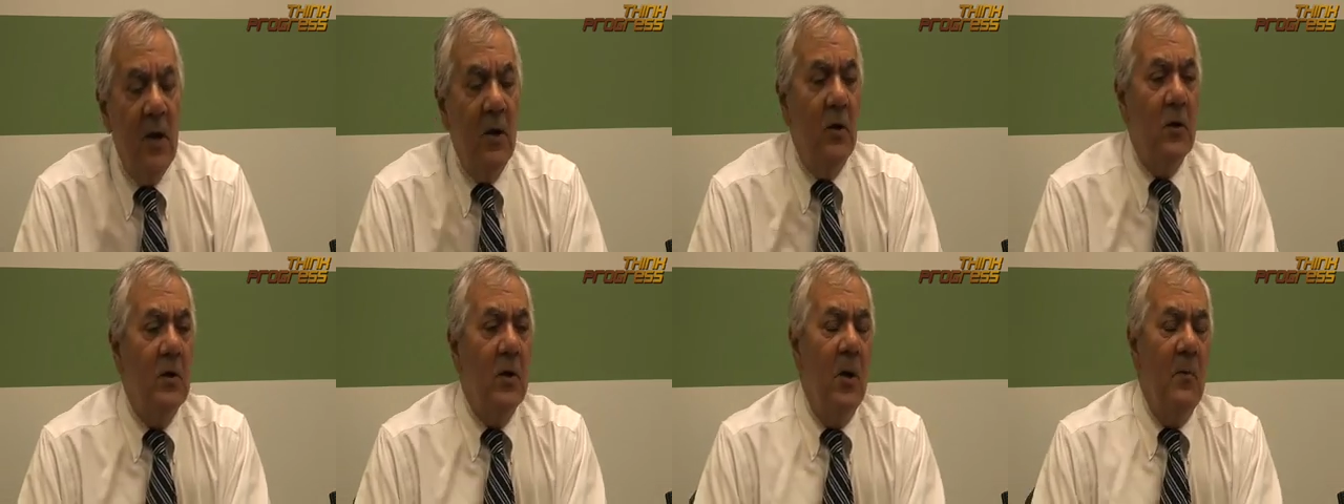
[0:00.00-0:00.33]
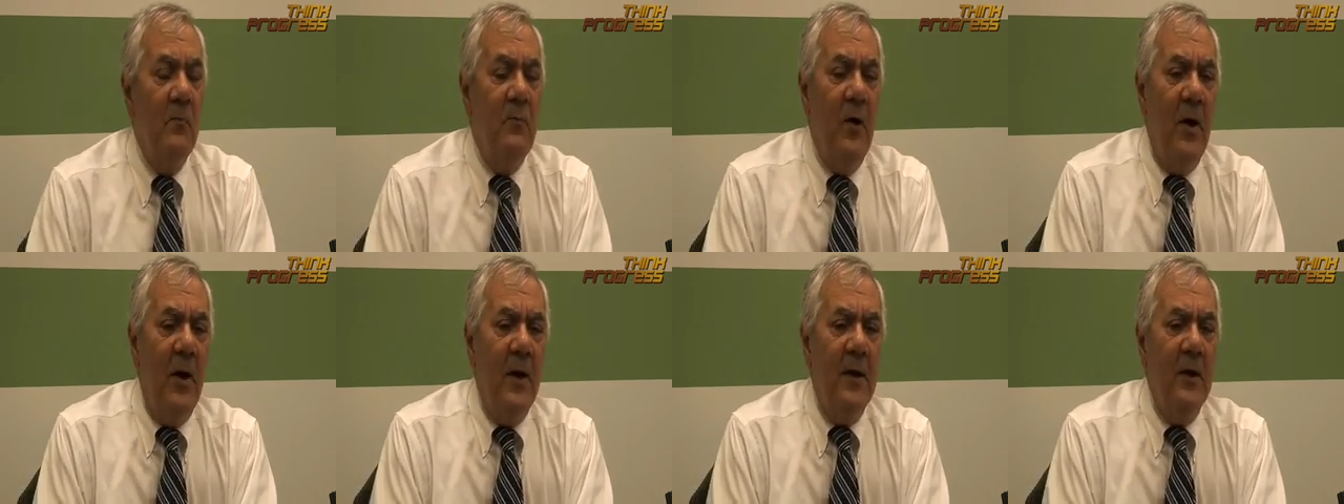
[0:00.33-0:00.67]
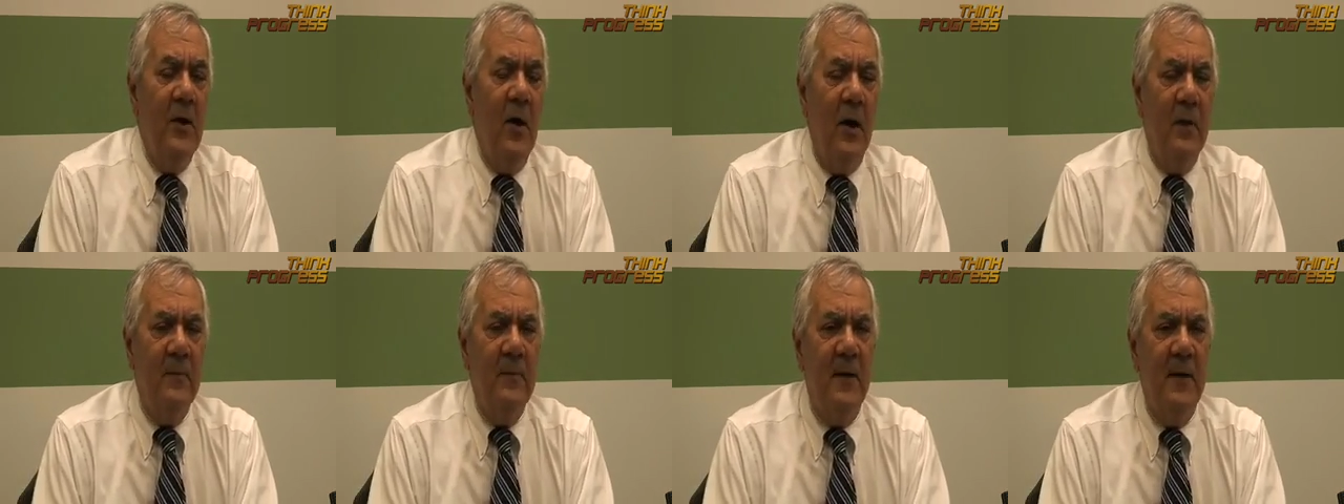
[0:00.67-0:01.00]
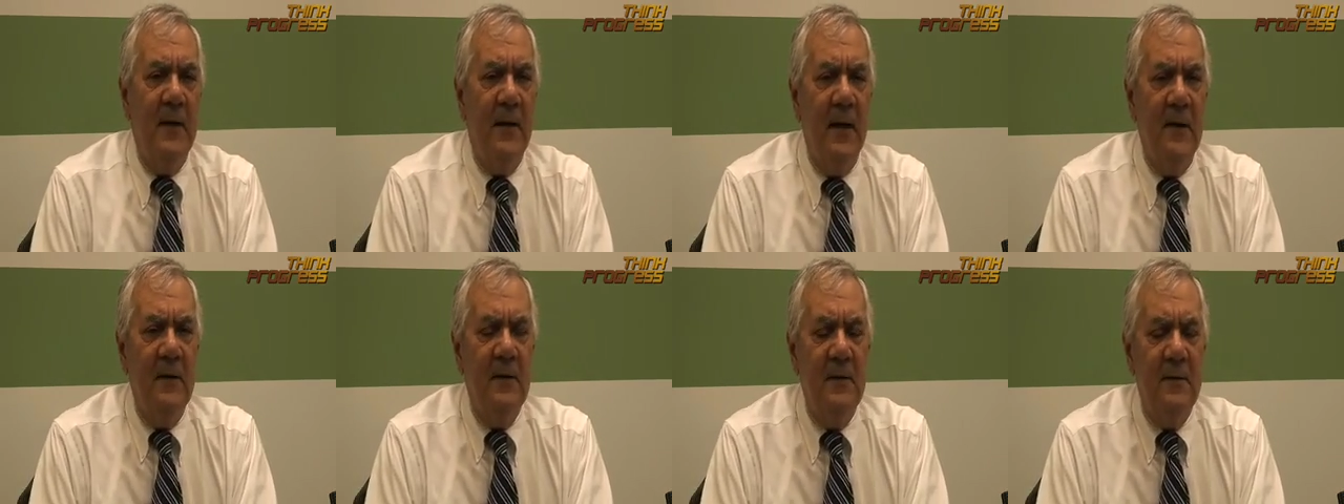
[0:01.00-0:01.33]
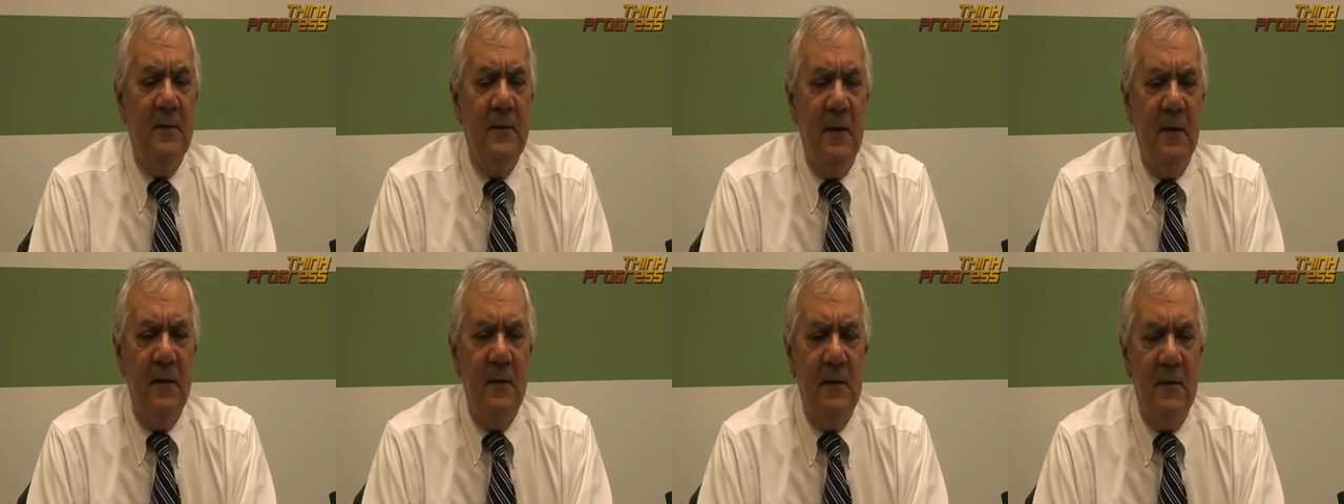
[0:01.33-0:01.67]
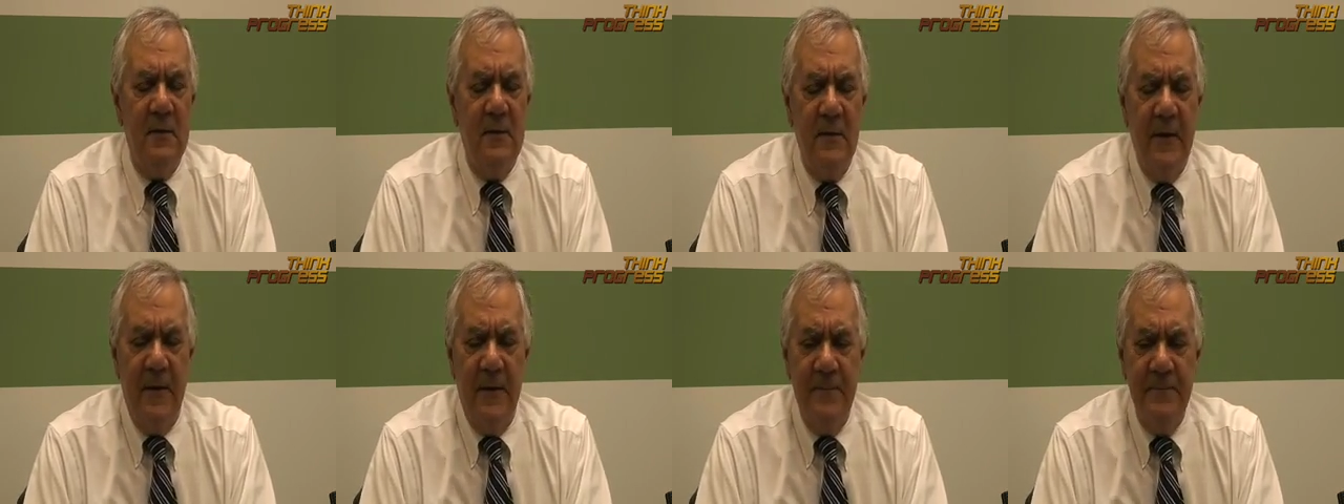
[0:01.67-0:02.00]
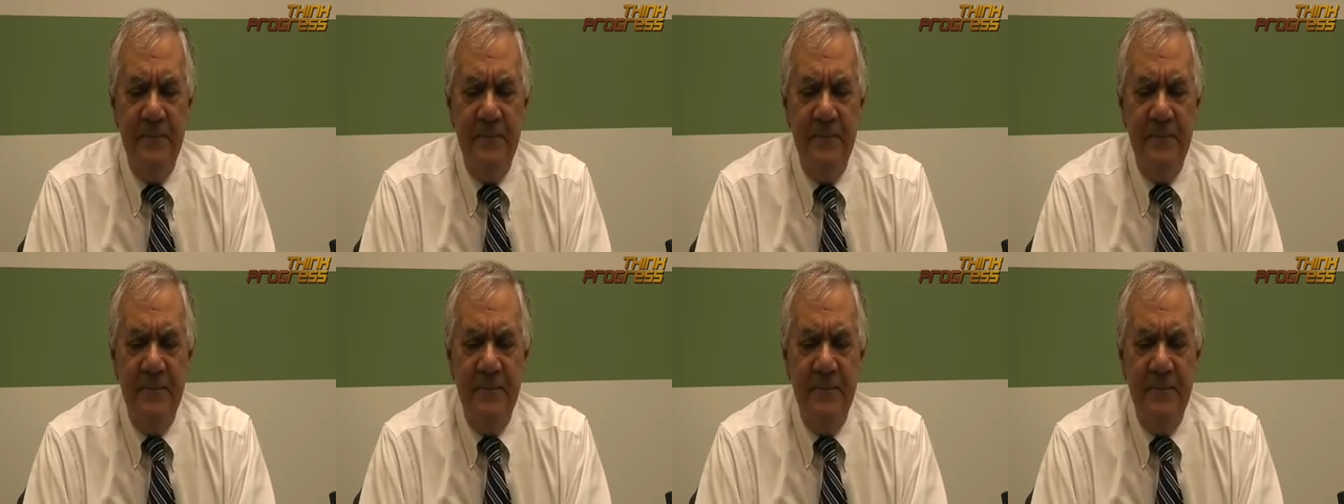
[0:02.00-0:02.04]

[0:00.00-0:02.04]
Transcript: Look, part of the argument against this